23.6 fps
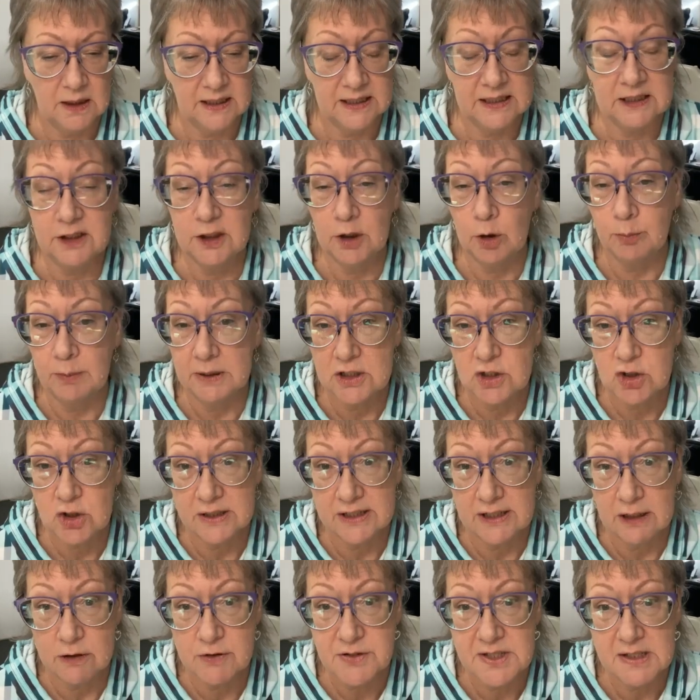
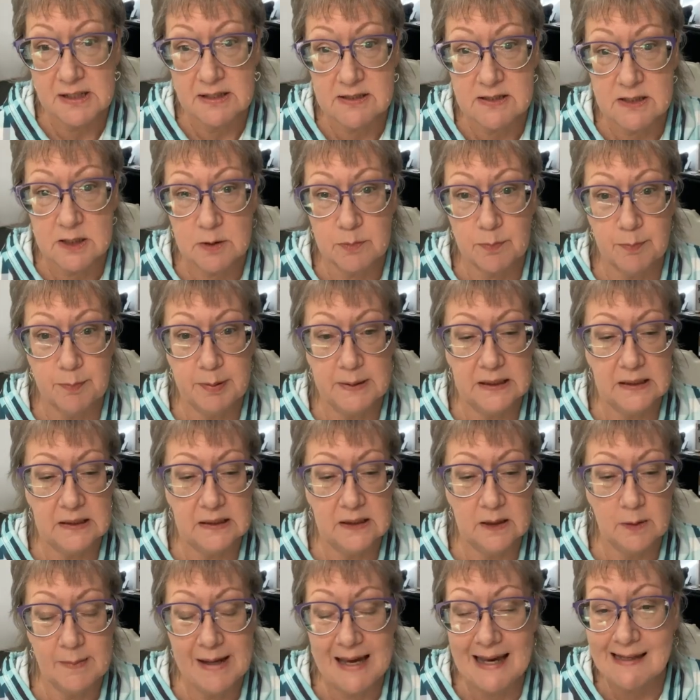Endometriosis,
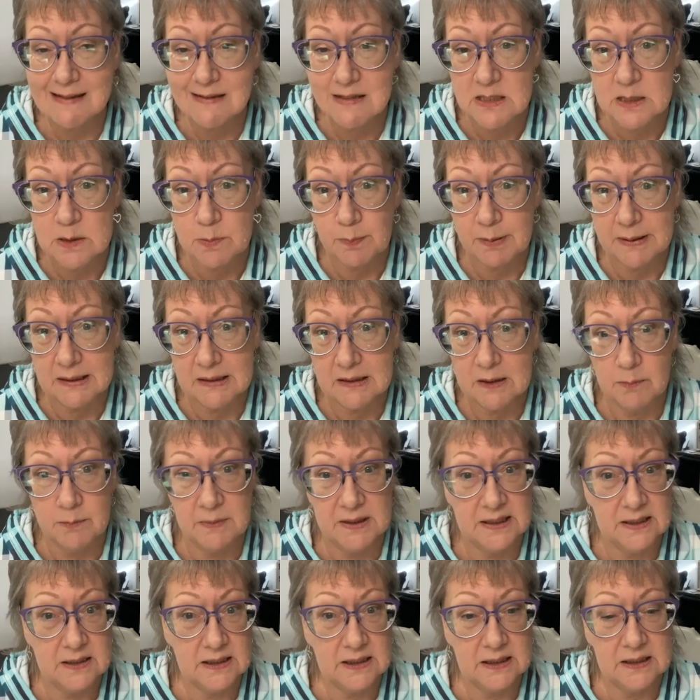PMS,
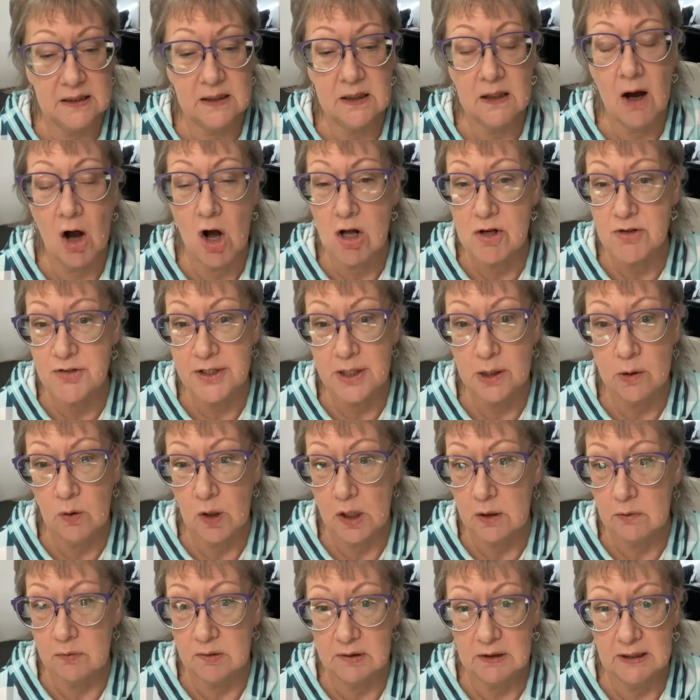PMDD also
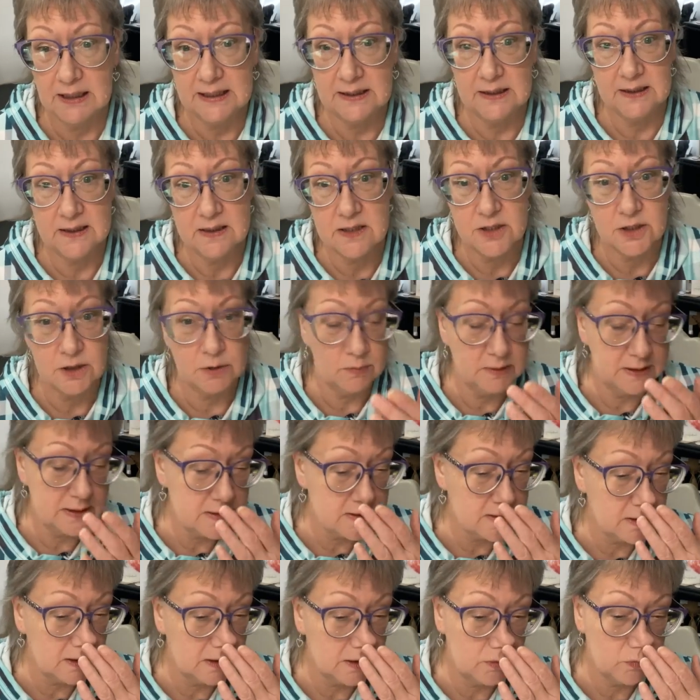are related to
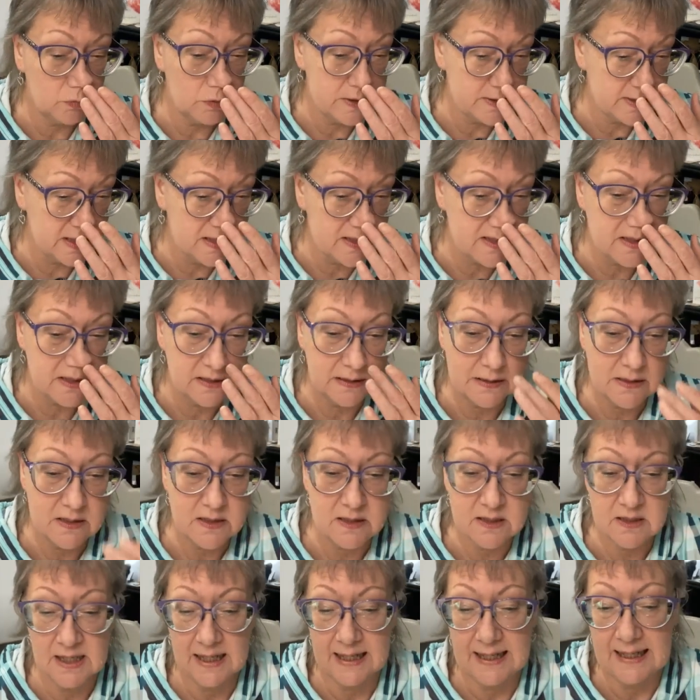insulin
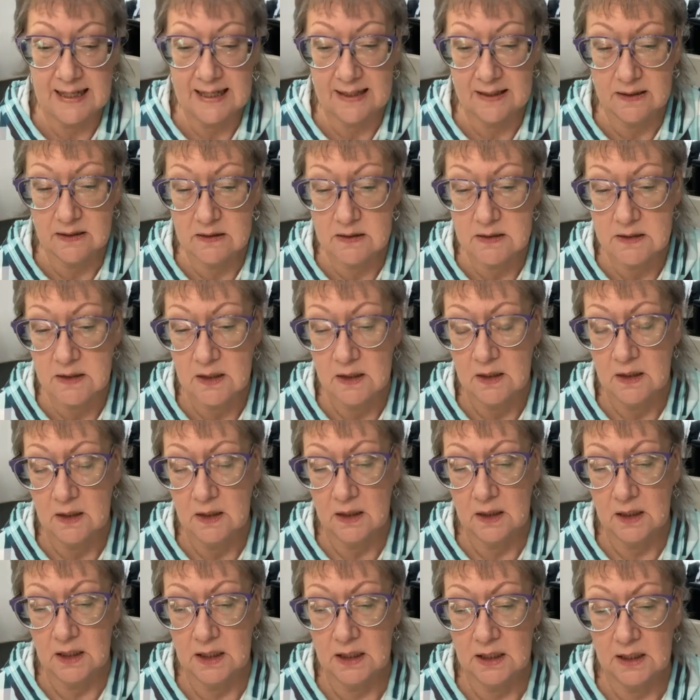resistance and
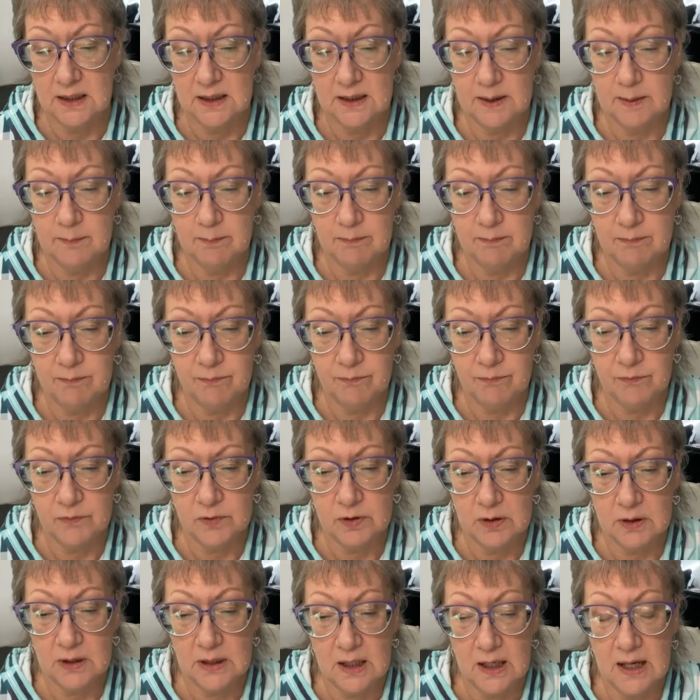
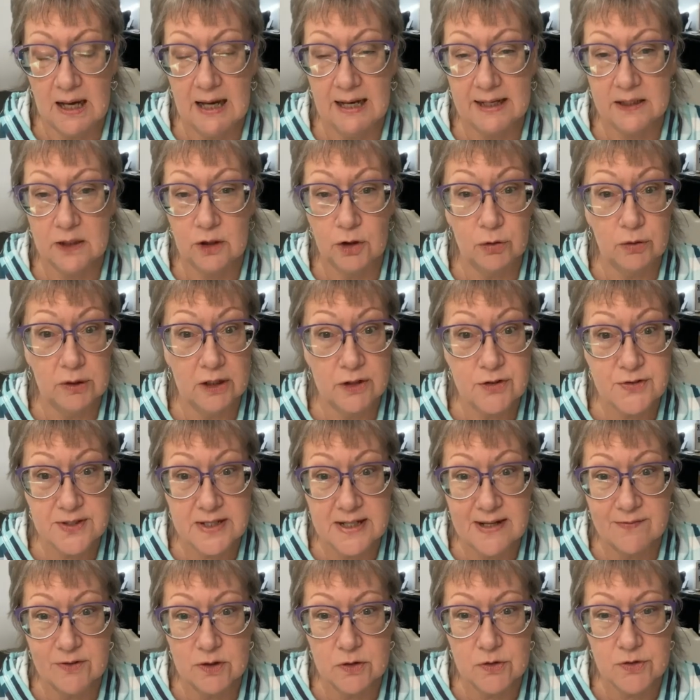high
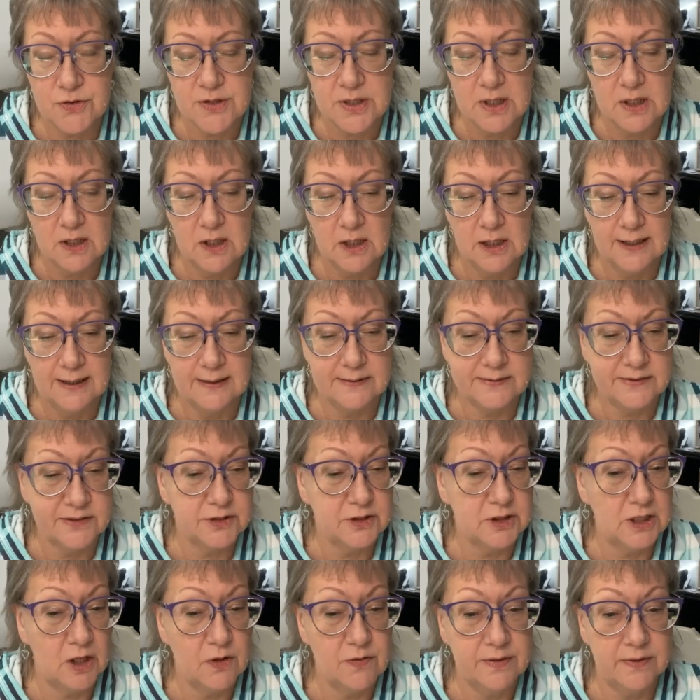glucose levels.
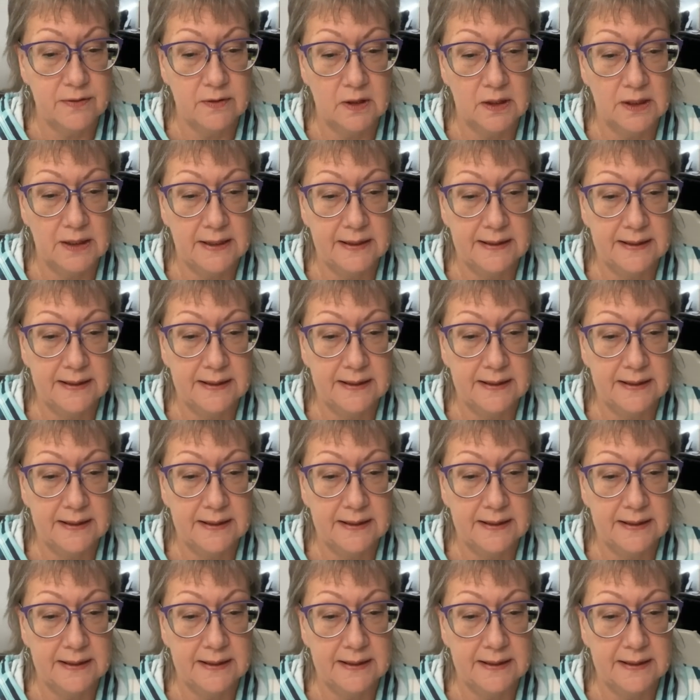So